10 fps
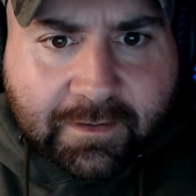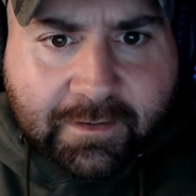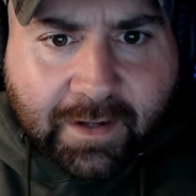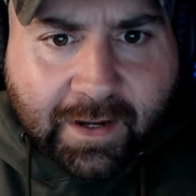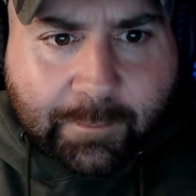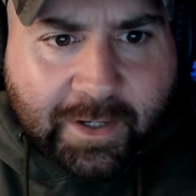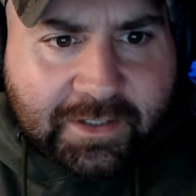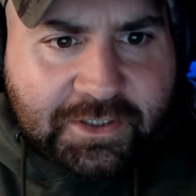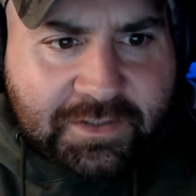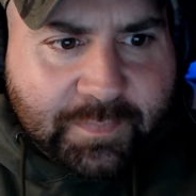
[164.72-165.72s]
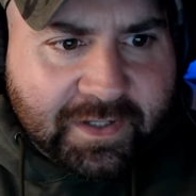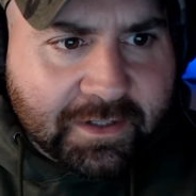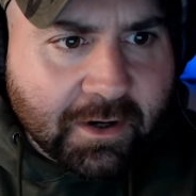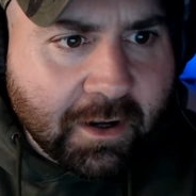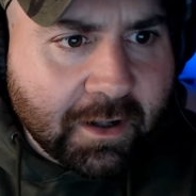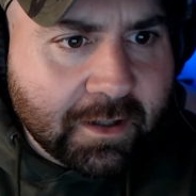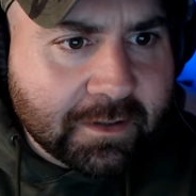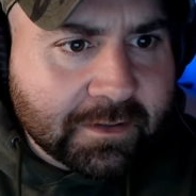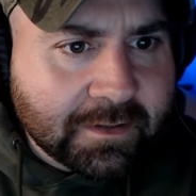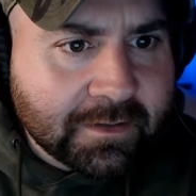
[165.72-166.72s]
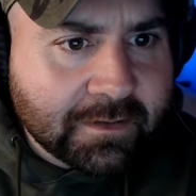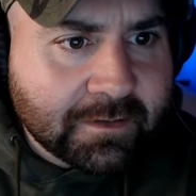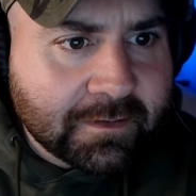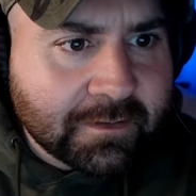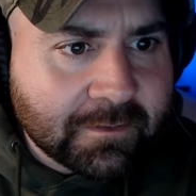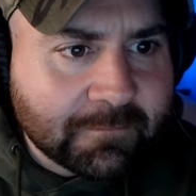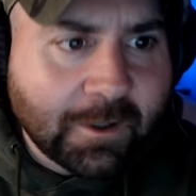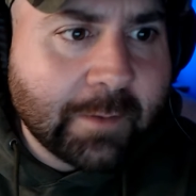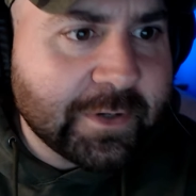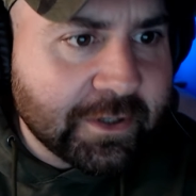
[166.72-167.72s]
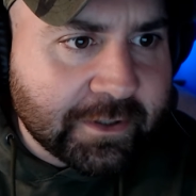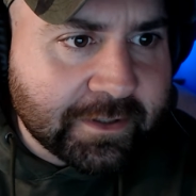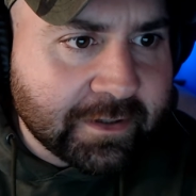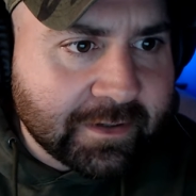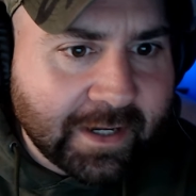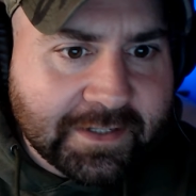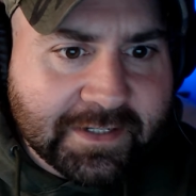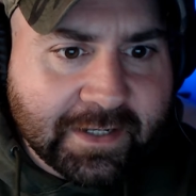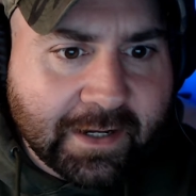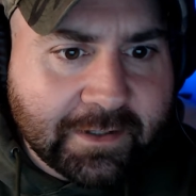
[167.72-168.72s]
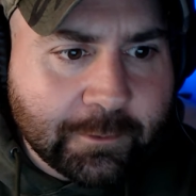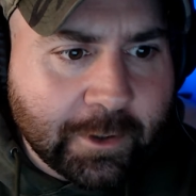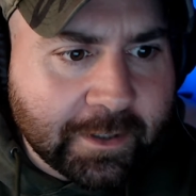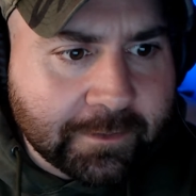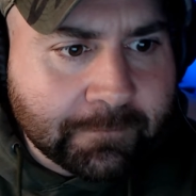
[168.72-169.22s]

Yeah, it might have just been called Robin Hood, 1991.